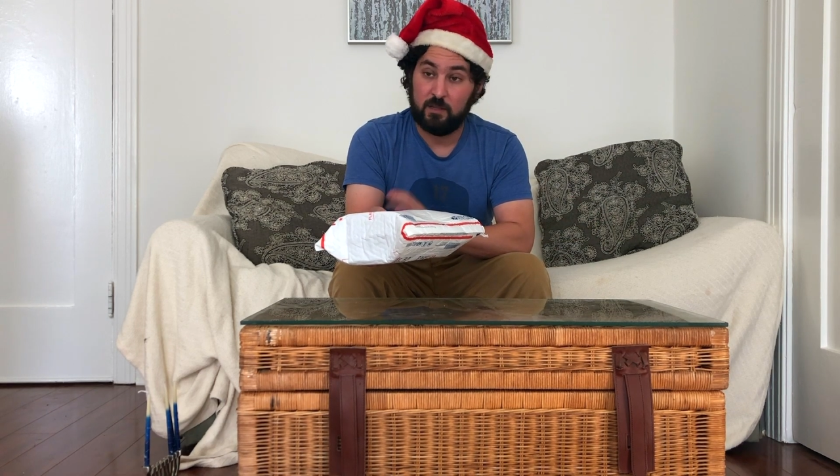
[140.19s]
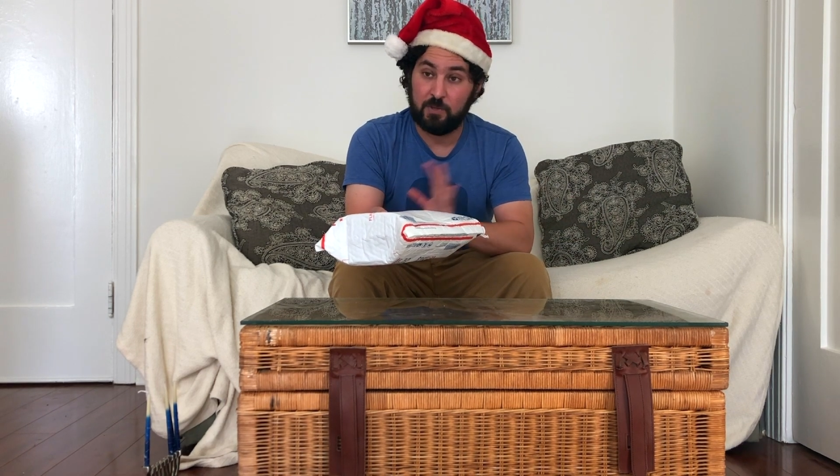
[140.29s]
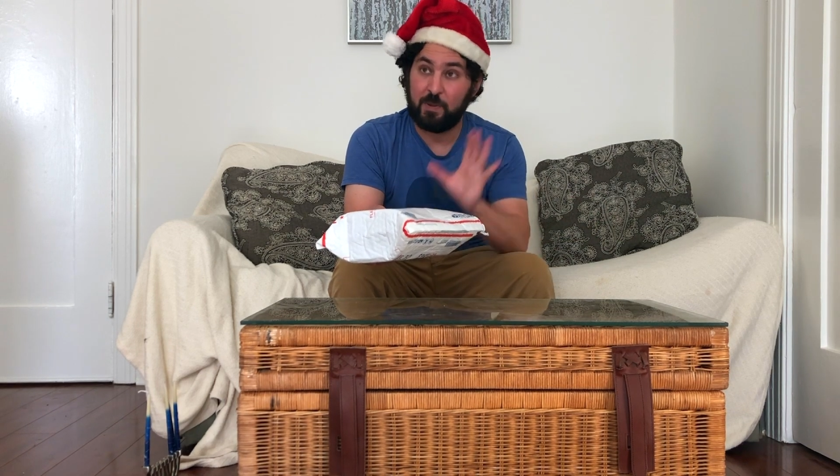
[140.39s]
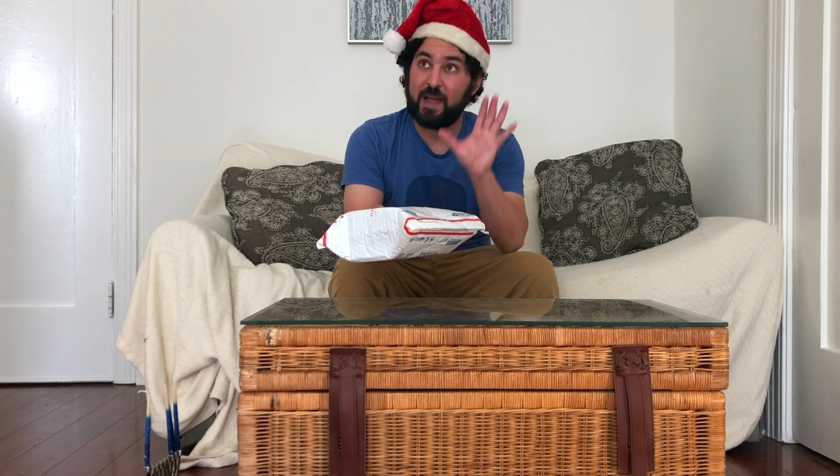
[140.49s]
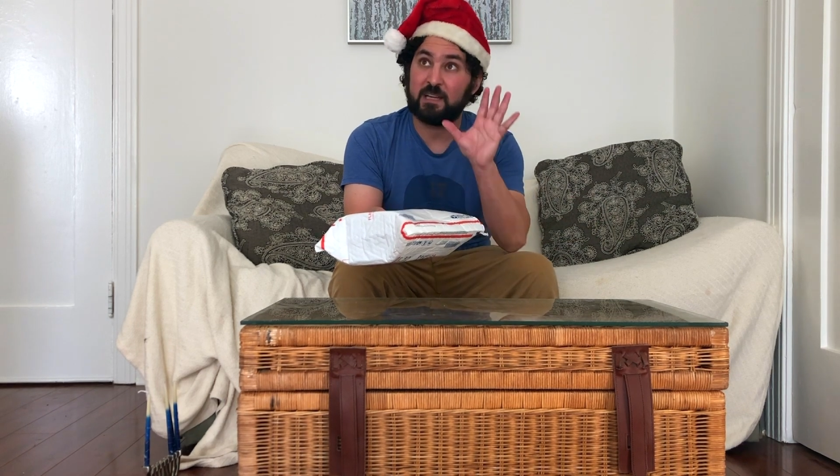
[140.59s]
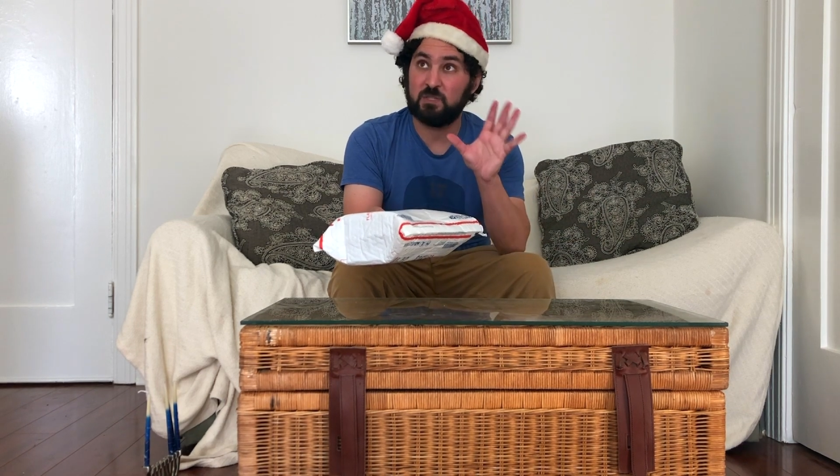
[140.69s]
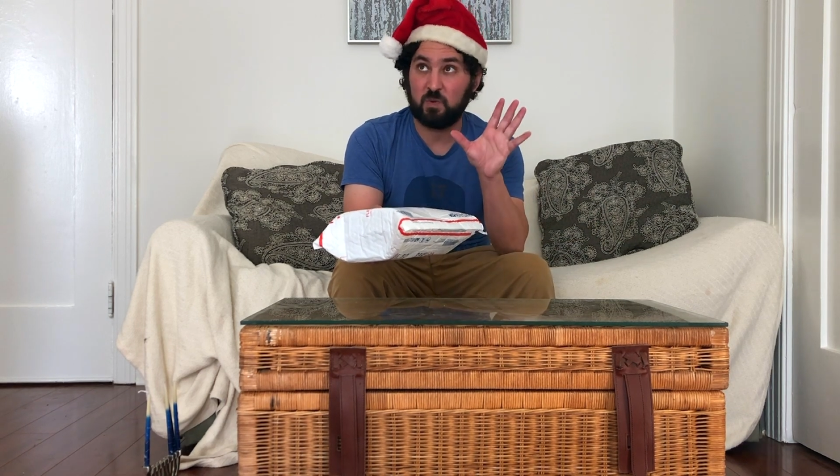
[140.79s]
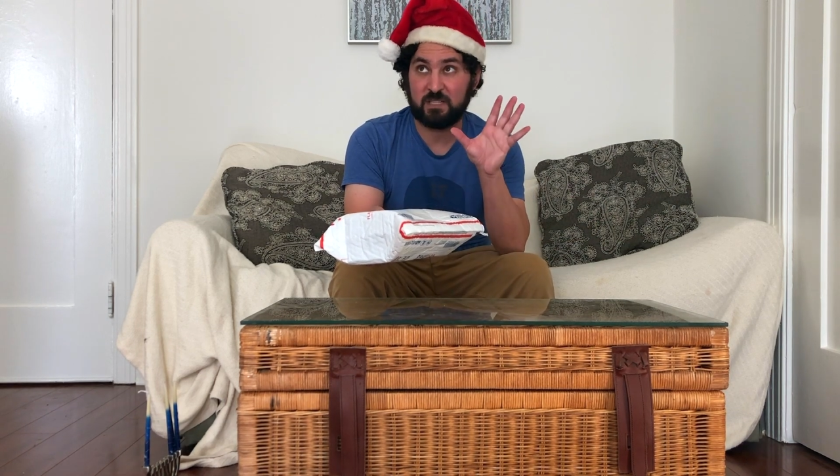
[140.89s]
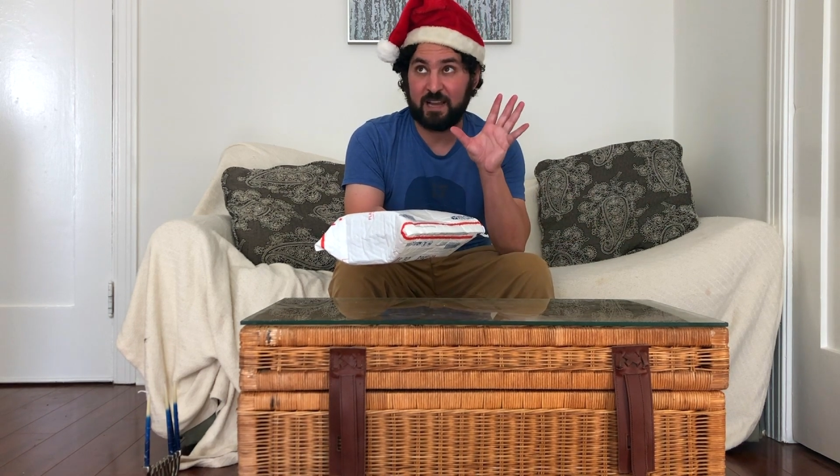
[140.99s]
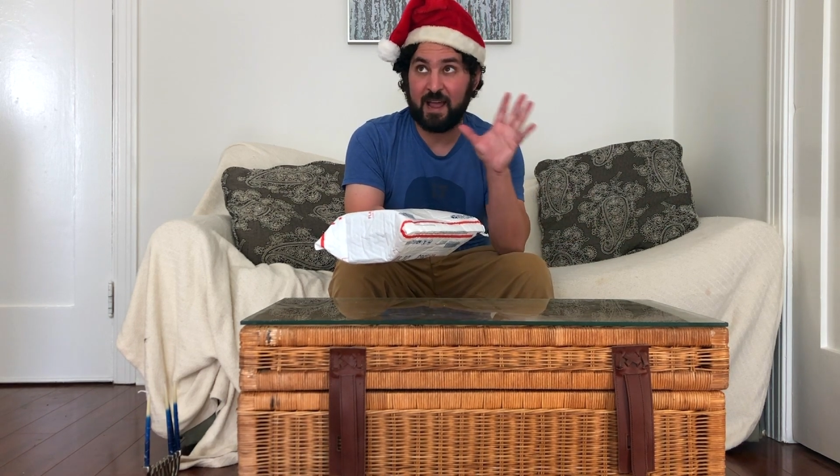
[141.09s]
the package
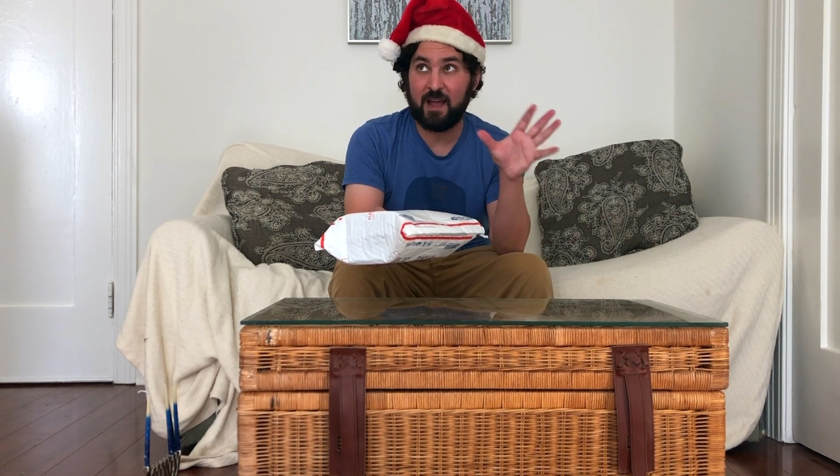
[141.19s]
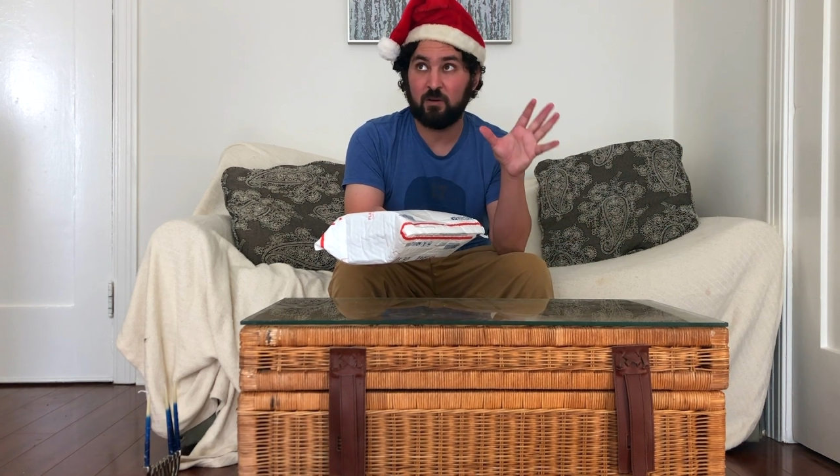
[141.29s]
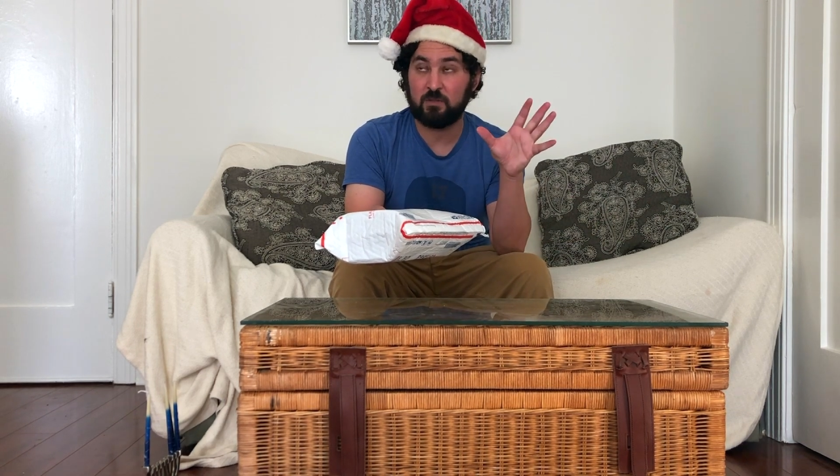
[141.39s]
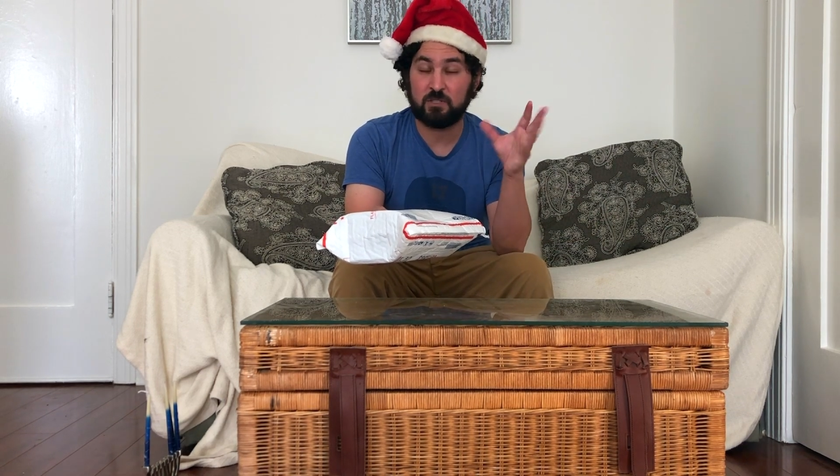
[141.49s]
wasn't out.